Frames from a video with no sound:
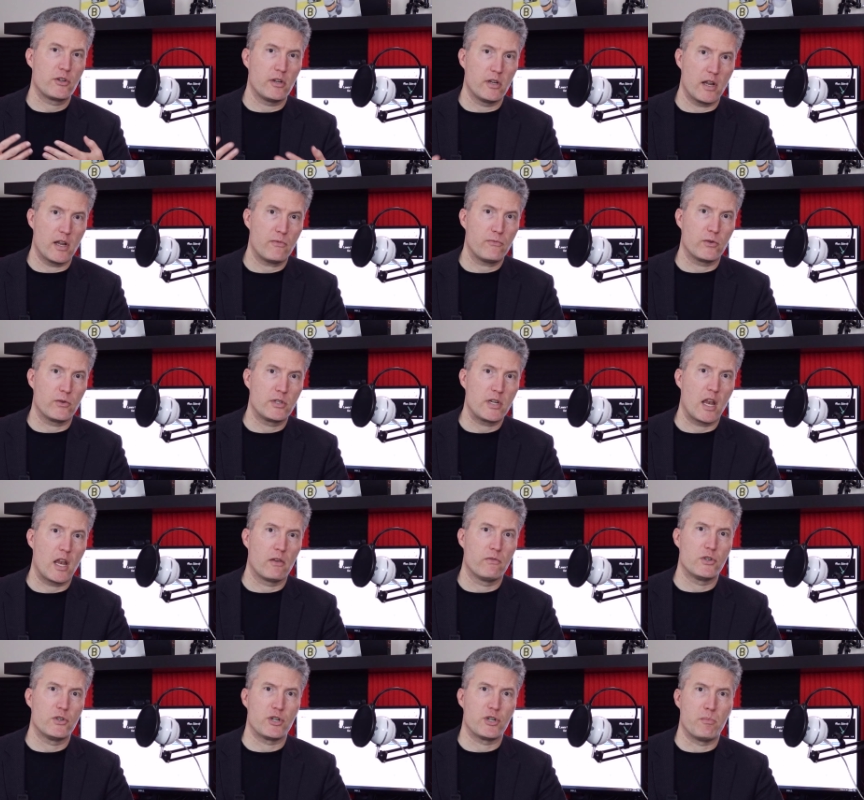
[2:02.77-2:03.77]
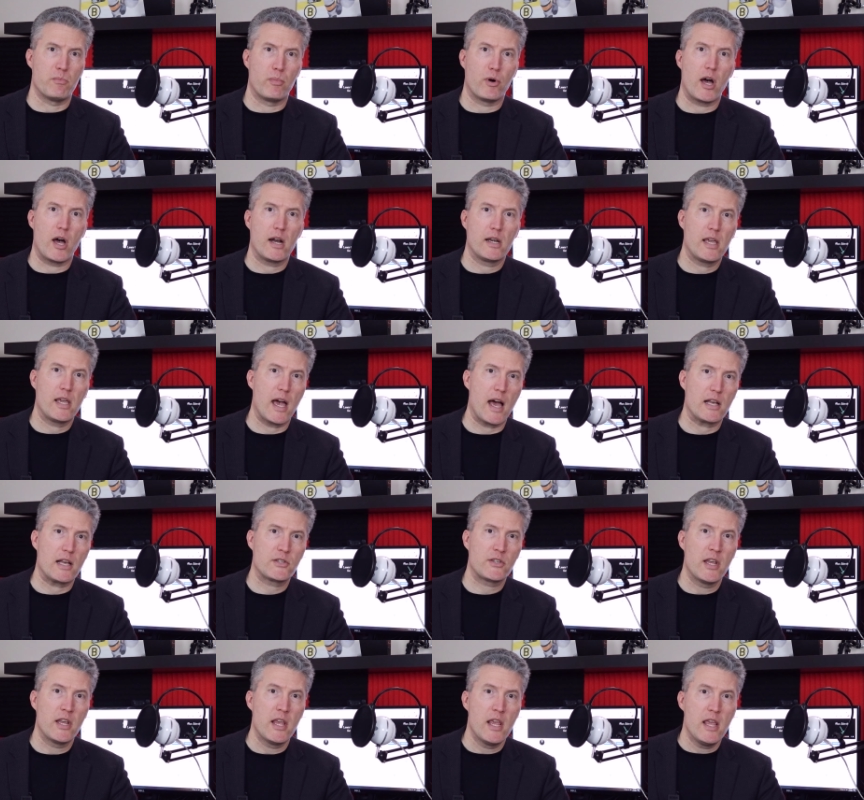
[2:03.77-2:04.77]
good enough for television
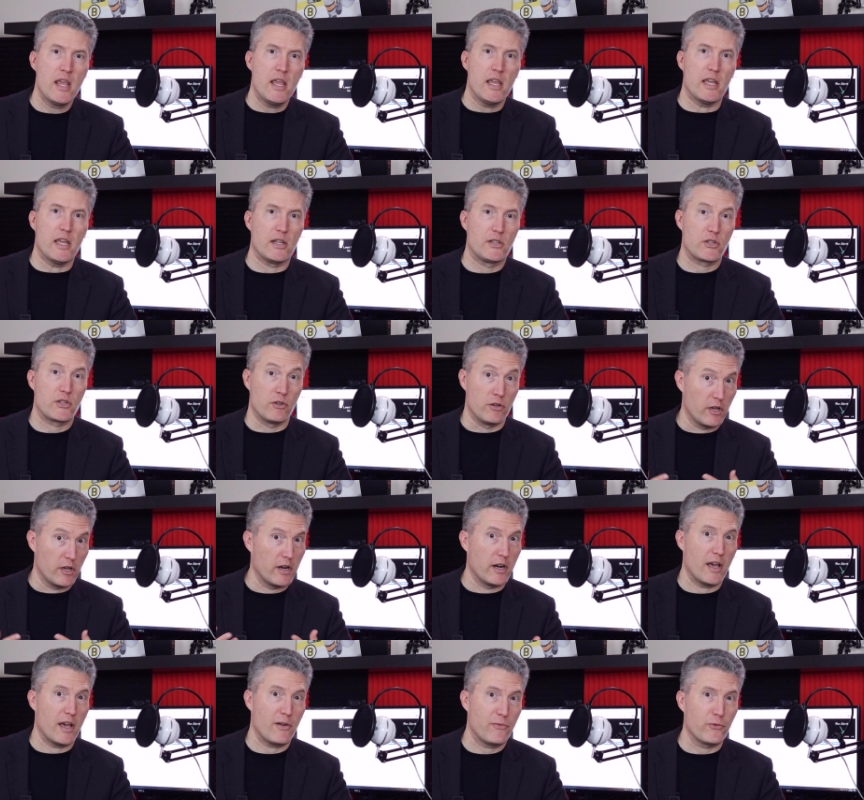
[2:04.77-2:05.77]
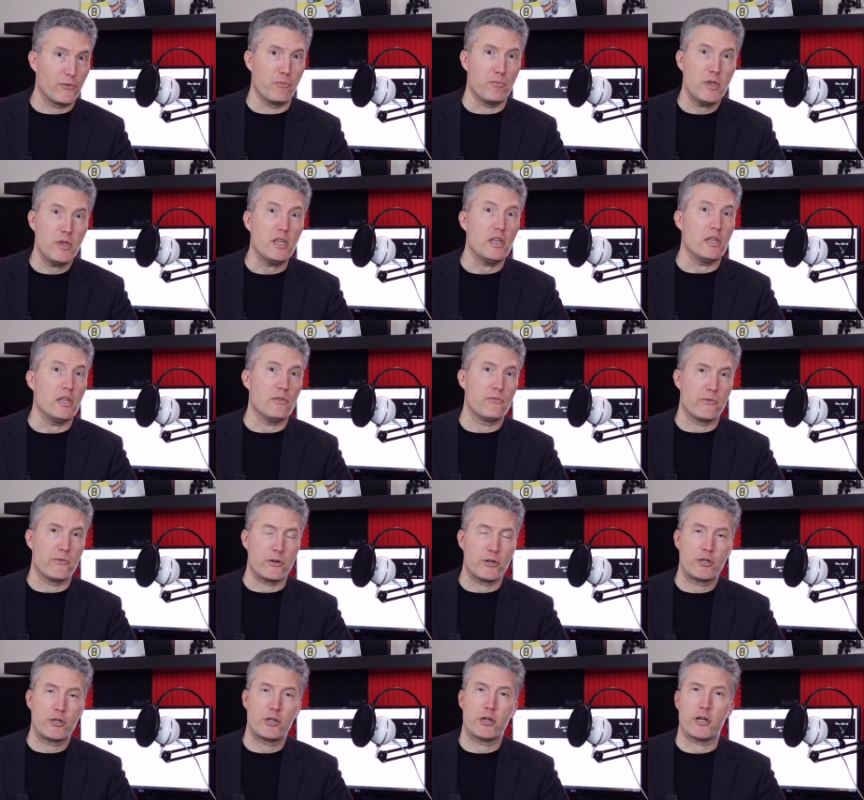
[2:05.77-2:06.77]
broadcast, it's good enough for me
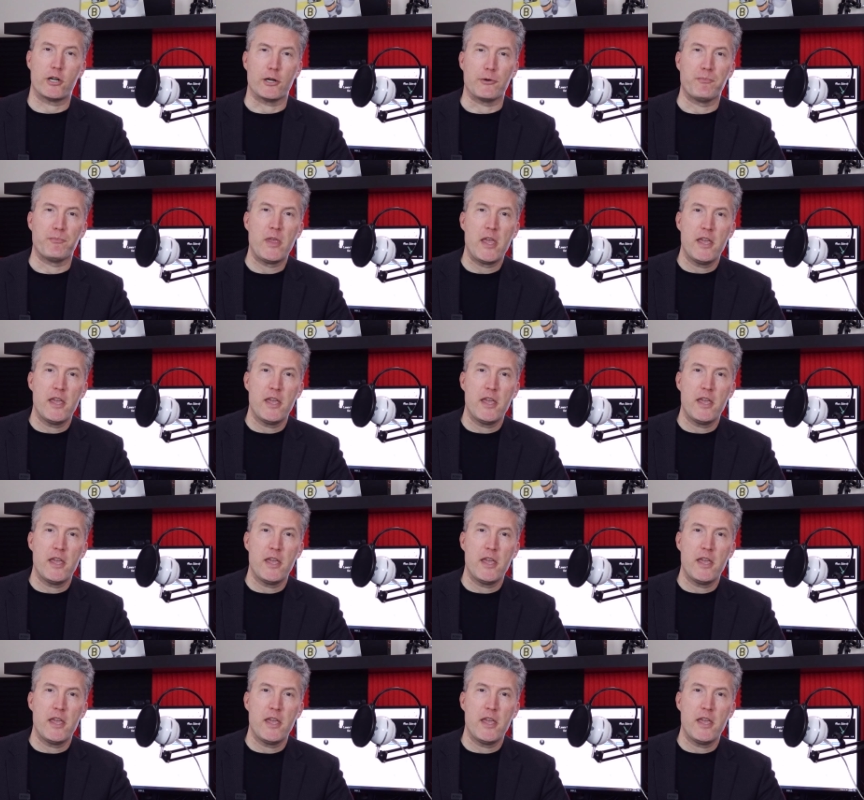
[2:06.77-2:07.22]
for sure.